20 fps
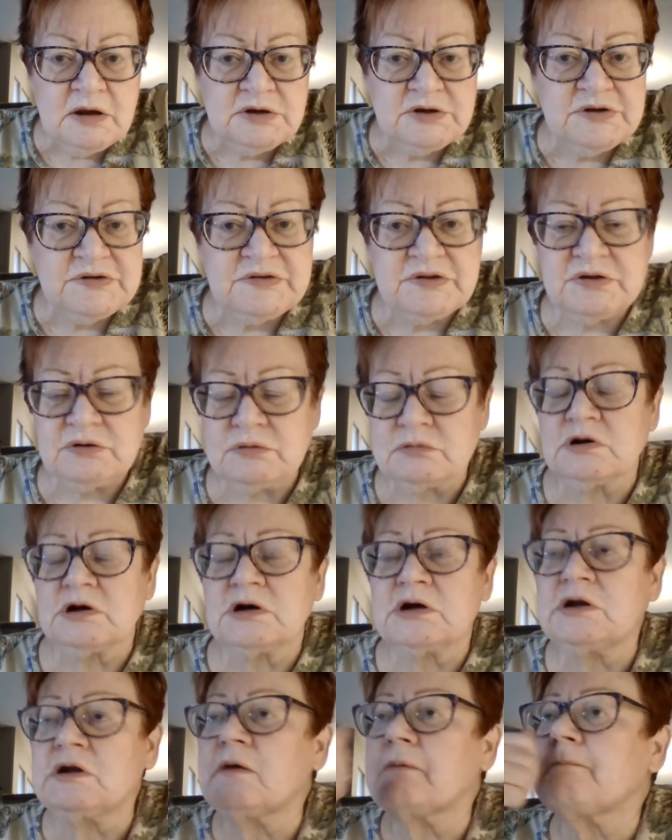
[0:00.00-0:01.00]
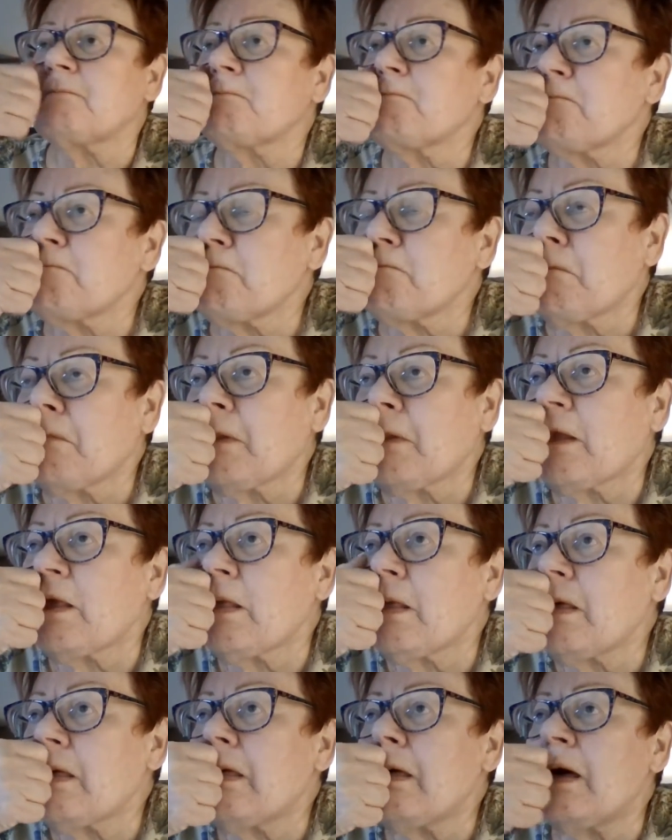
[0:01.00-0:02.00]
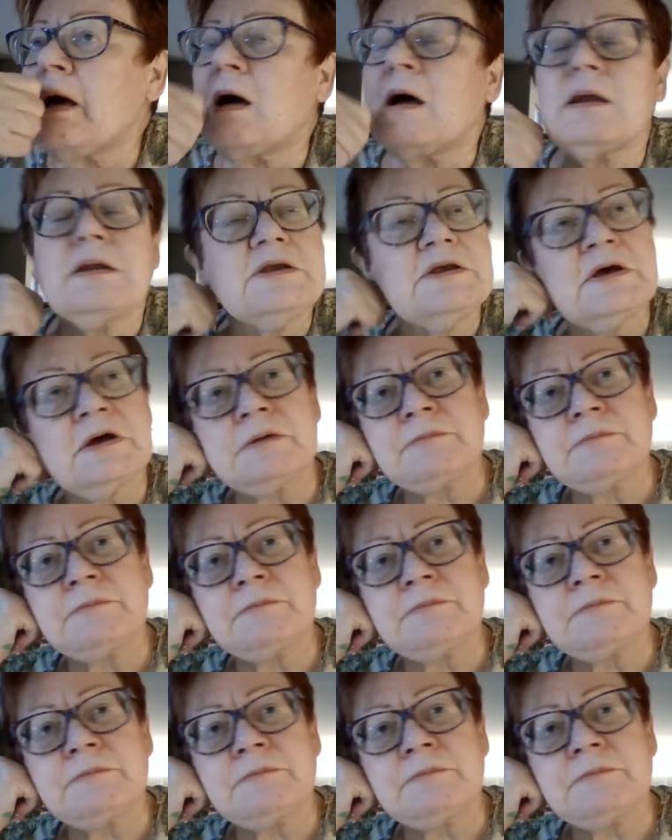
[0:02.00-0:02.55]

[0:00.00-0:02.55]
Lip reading: She's so good at